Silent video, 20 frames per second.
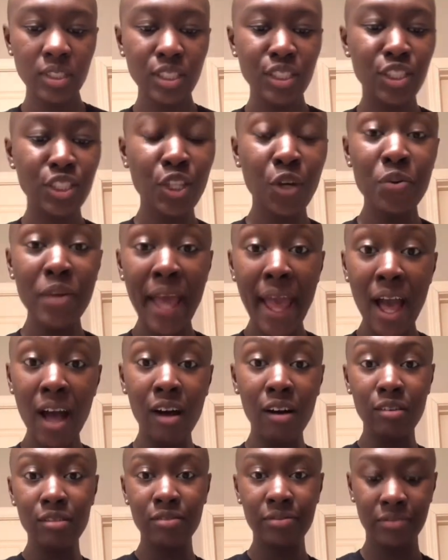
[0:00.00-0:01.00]
So
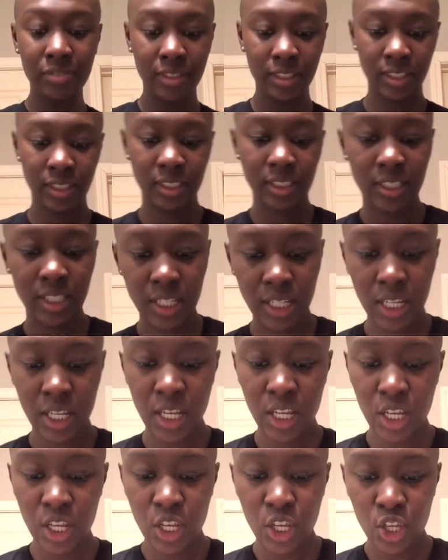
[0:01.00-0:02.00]
now
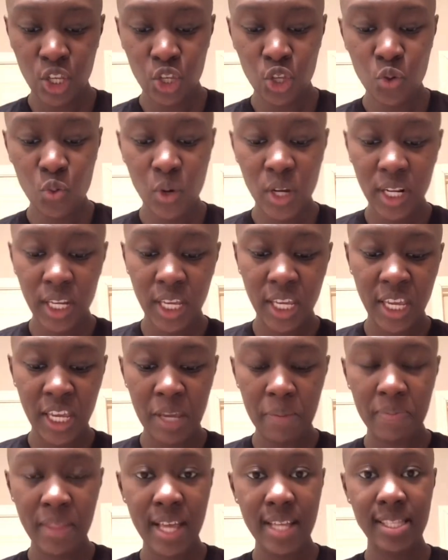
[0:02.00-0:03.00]
you want to
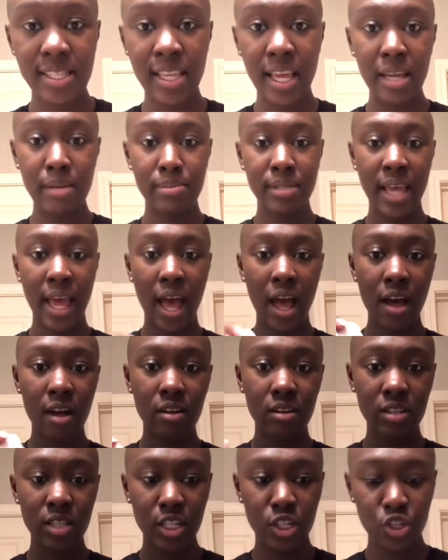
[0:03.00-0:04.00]
keep that same
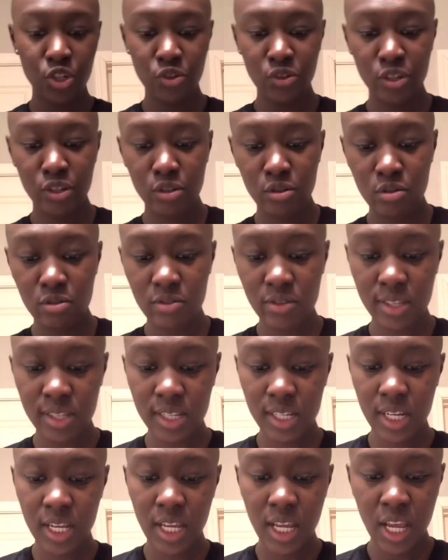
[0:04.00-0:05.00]
towel that you used,